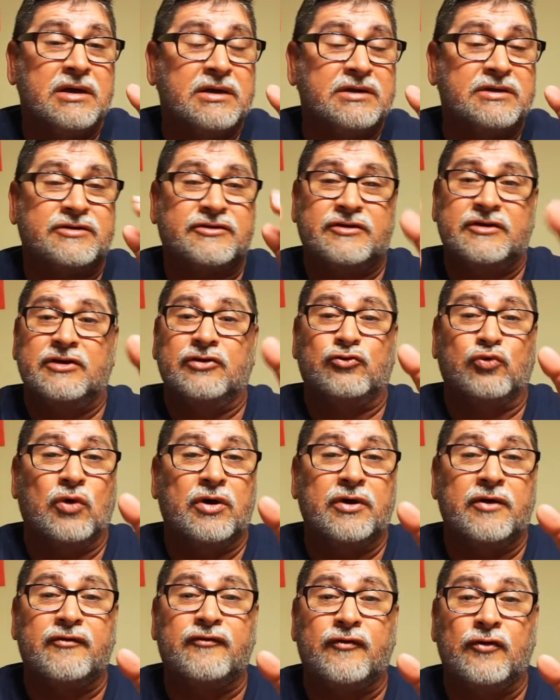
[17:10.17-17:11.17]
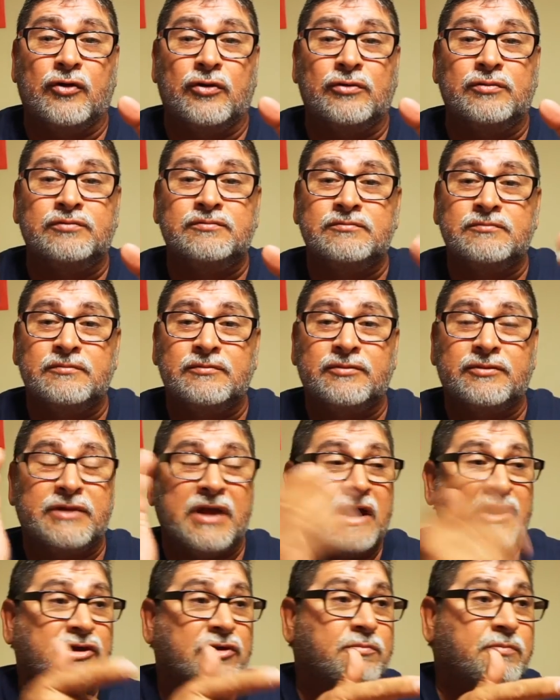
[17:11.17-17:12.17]
is wonderful.
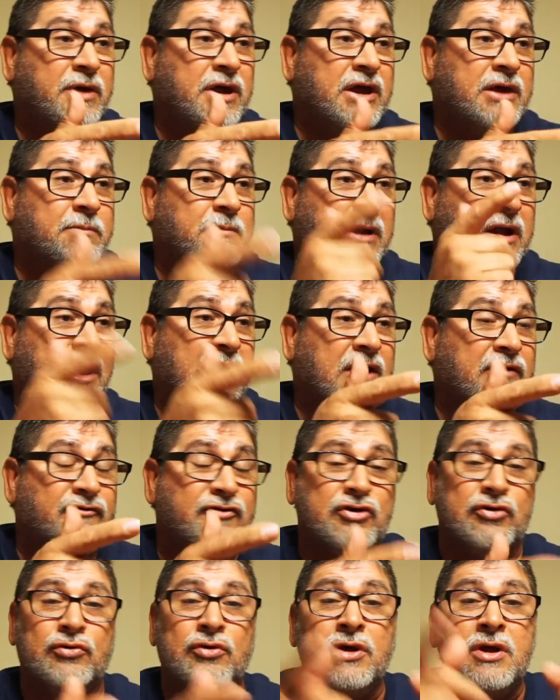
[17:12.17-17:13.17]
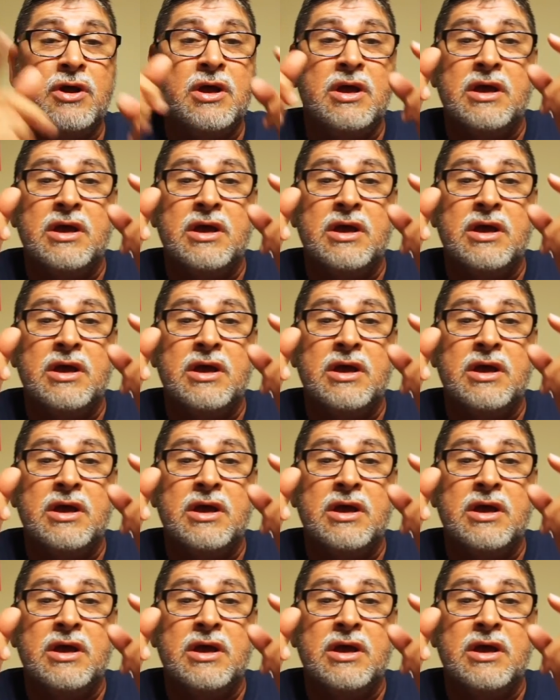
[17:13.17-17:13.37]
Thank you, babe. I love you.